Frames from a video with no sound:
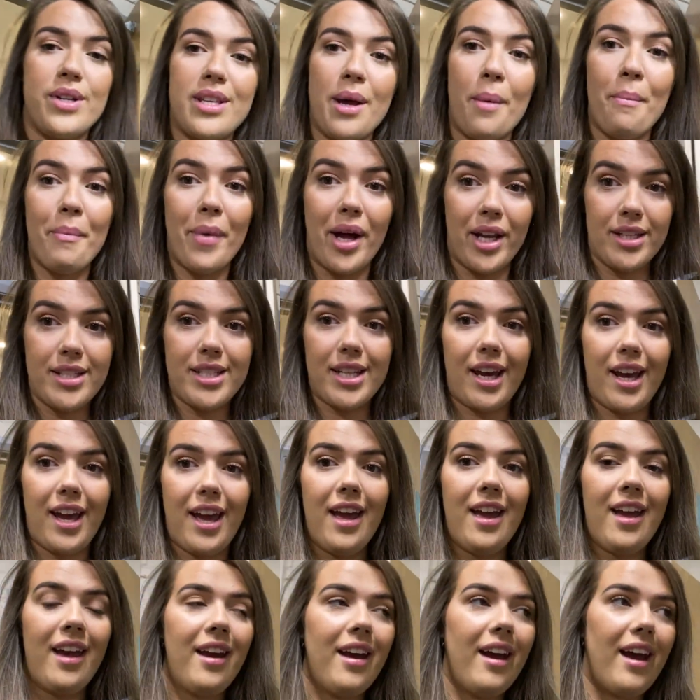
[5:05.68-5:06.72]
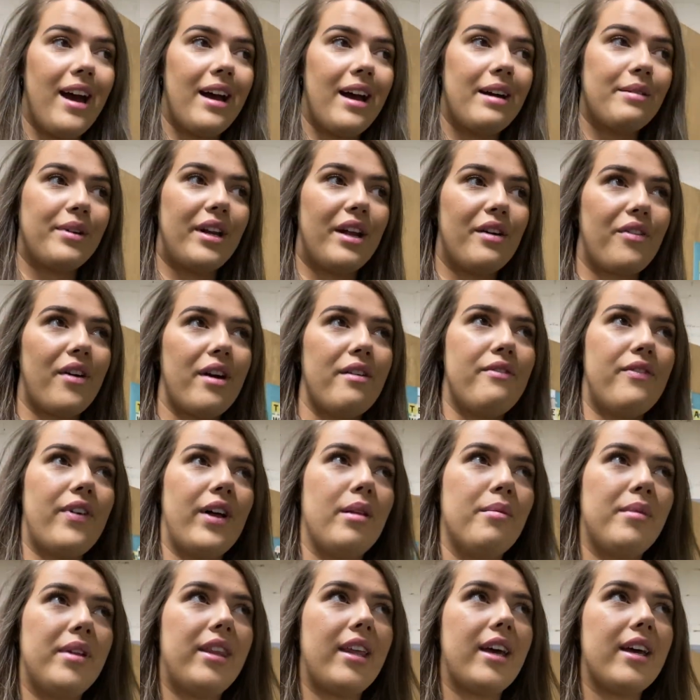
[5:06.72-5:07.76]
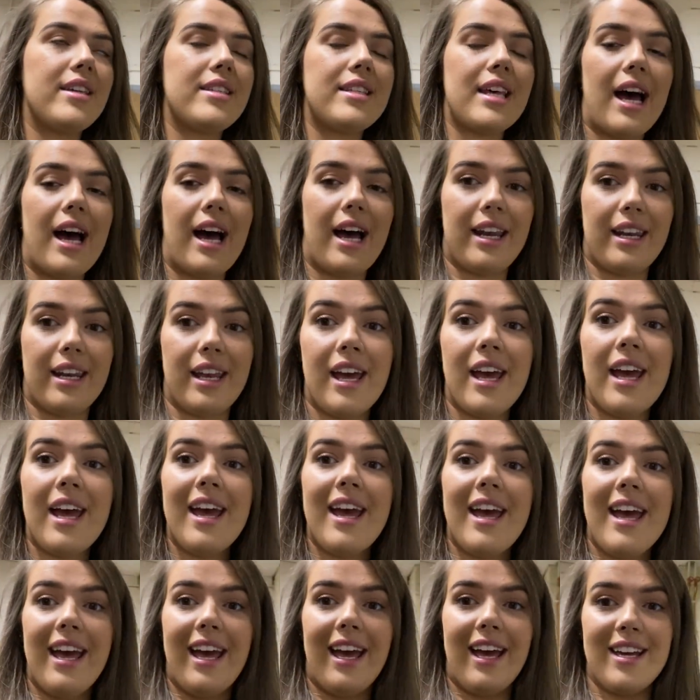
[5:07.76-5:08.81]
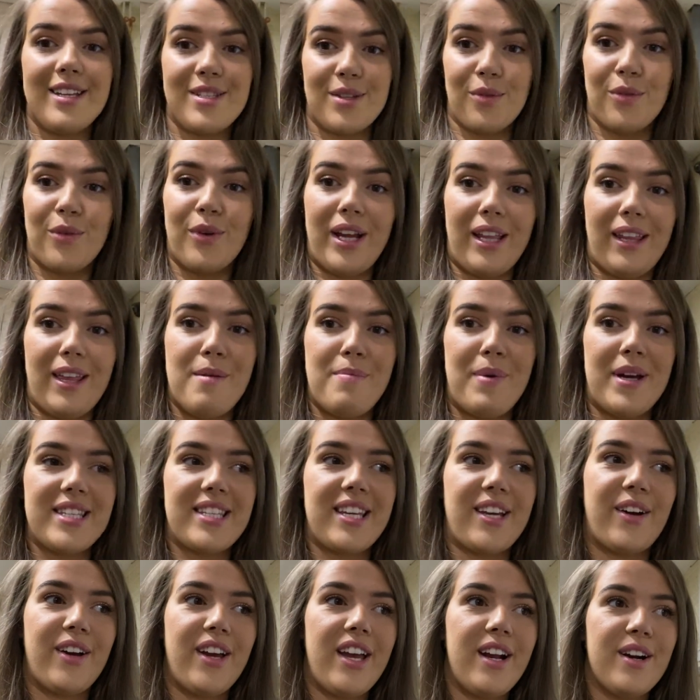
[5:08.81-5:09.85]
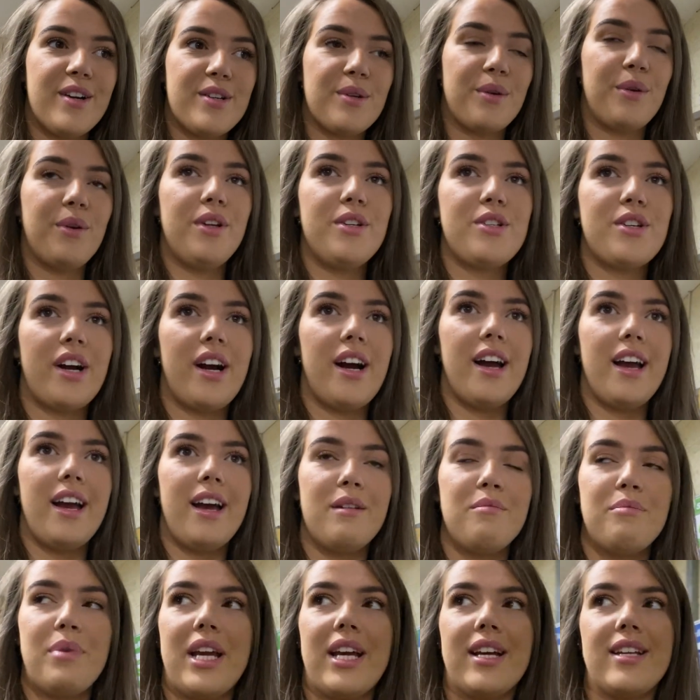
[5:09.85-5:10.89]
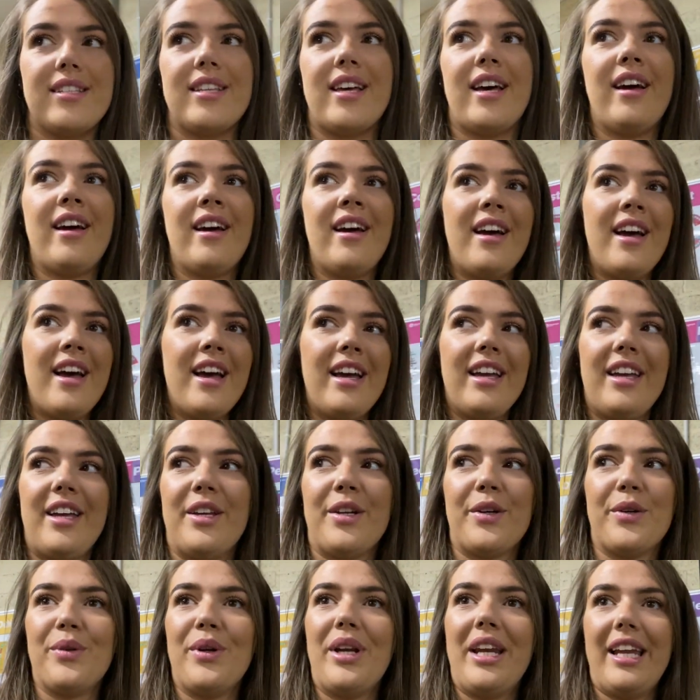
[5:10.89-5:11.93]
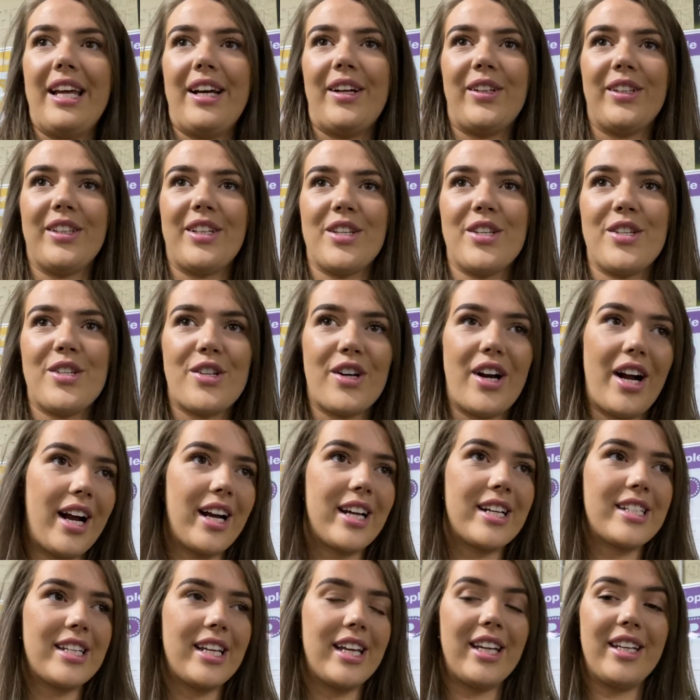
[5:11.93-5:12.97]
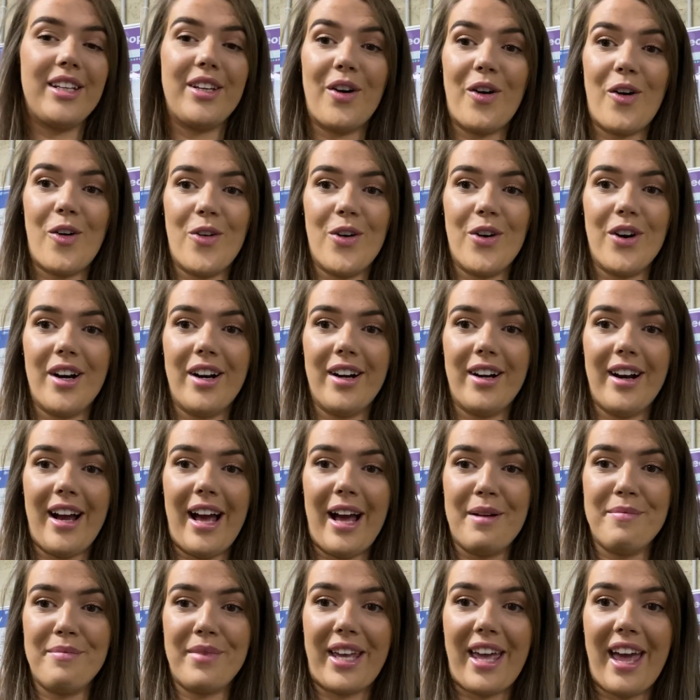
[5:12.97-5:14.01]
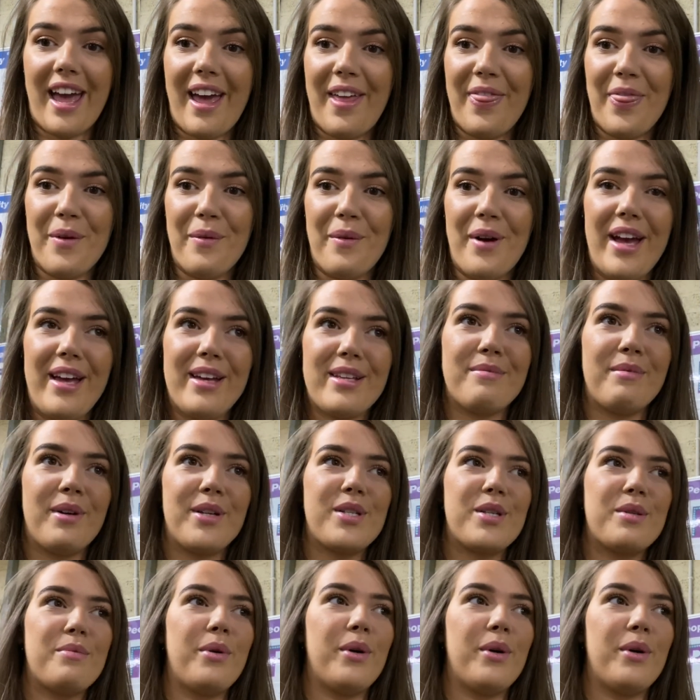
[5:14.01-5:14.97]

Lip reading: it's a Monday whenever I'm filming this and it is really busy out here. So I'm gonna try and be as, you know, little distraction or get in the way as much as